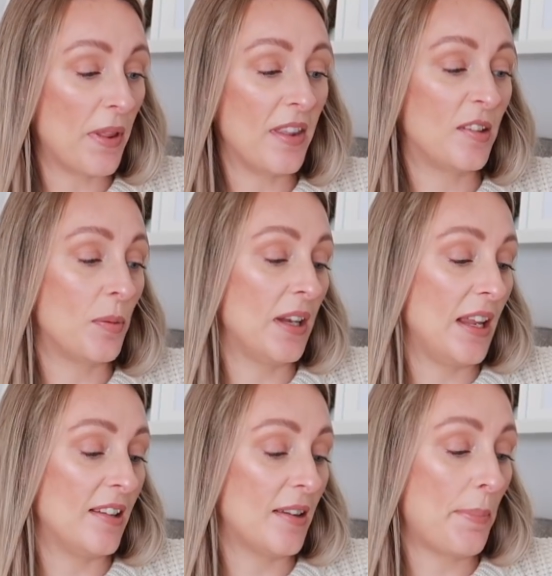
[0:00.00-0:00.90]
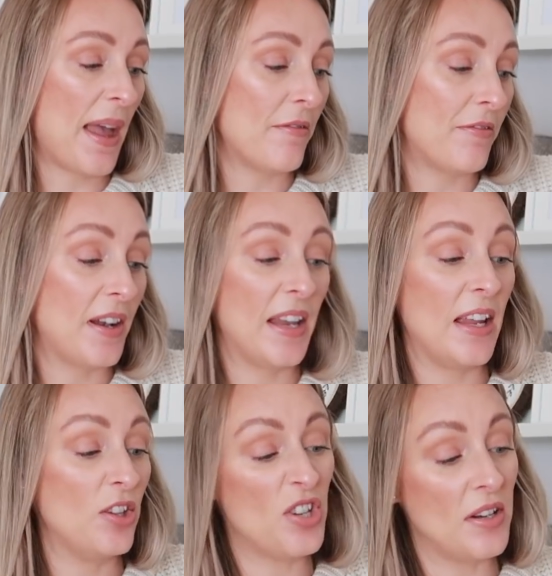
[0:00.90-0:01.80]
but this one is pet friendly
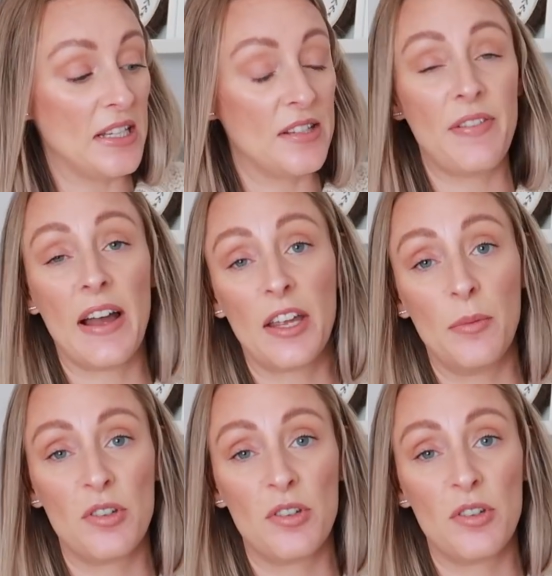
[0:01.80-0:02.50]
and you don't need to vacuum,